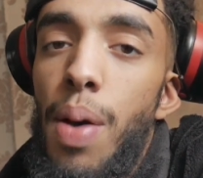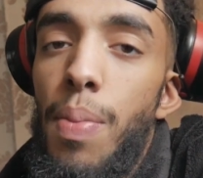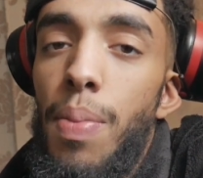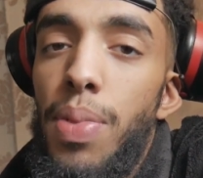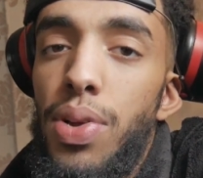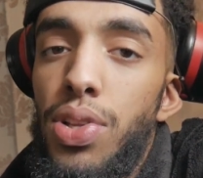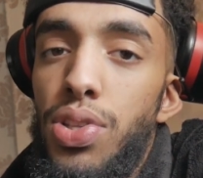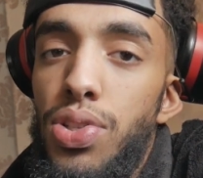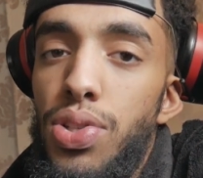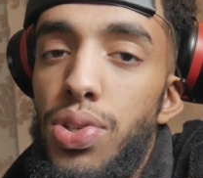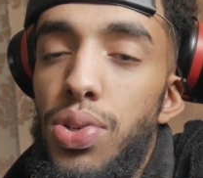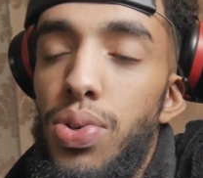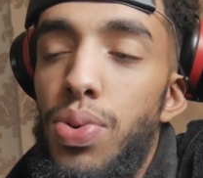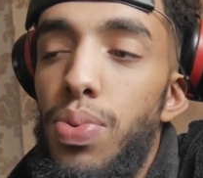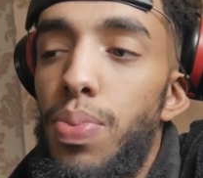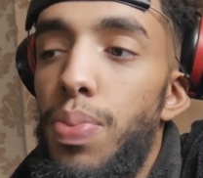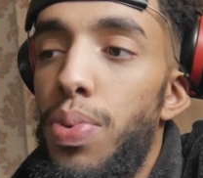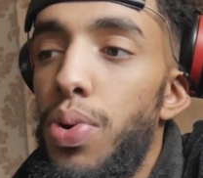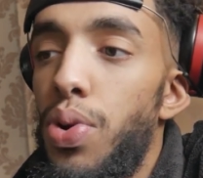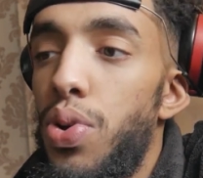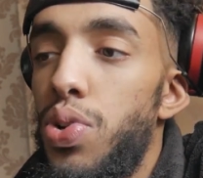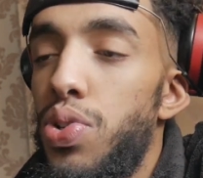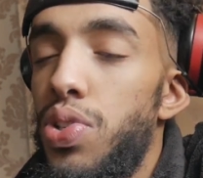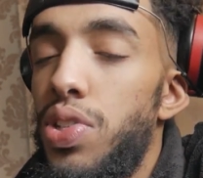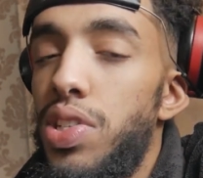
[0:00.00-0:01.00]
but 2,
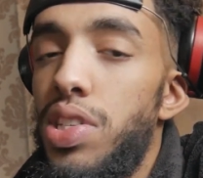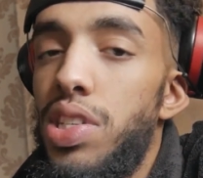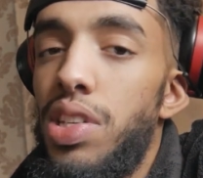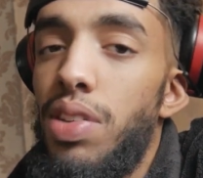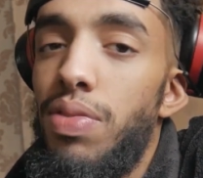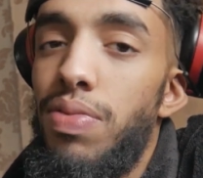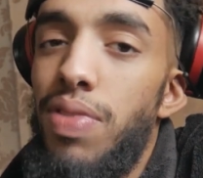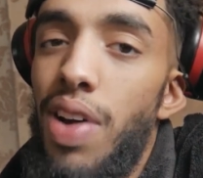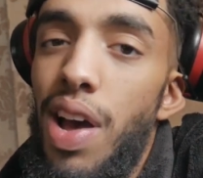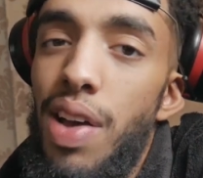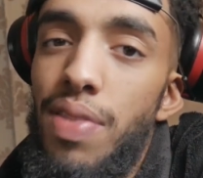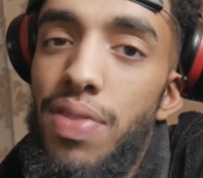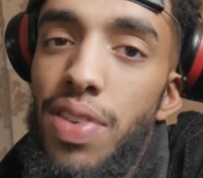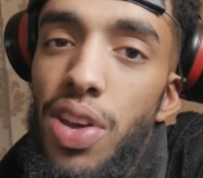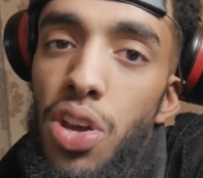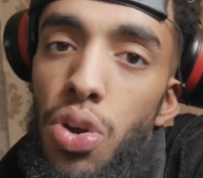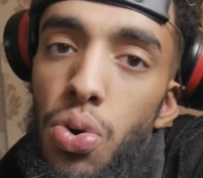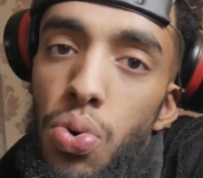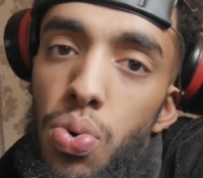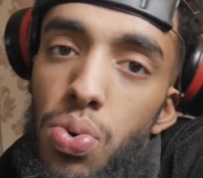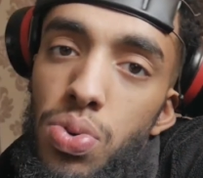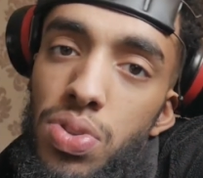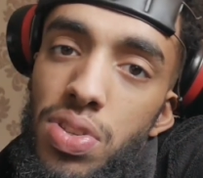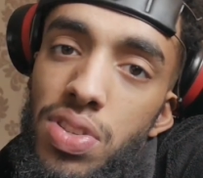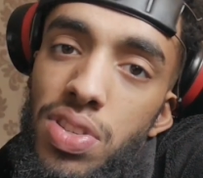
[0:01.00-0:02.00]
because it's a 5-year
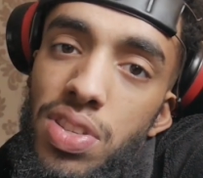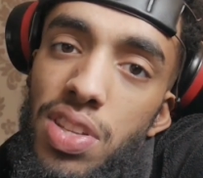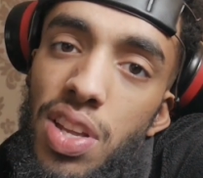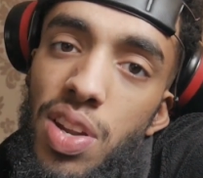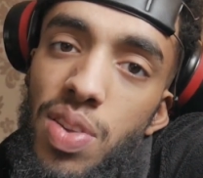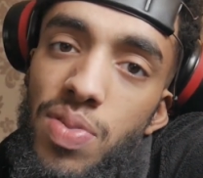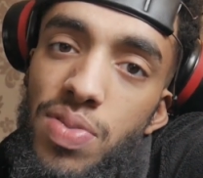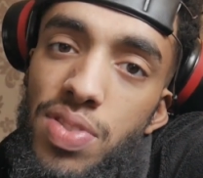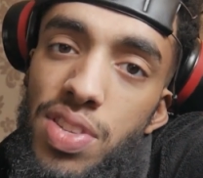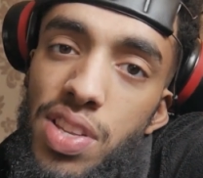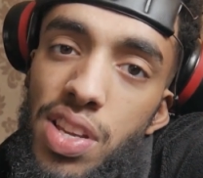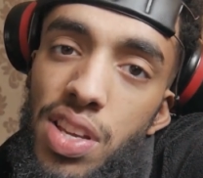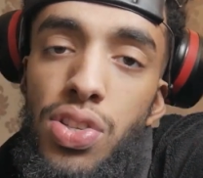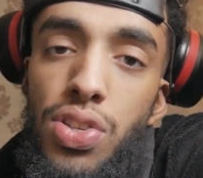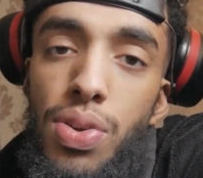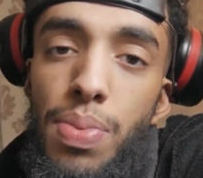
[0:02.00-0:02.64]
course instead of 6.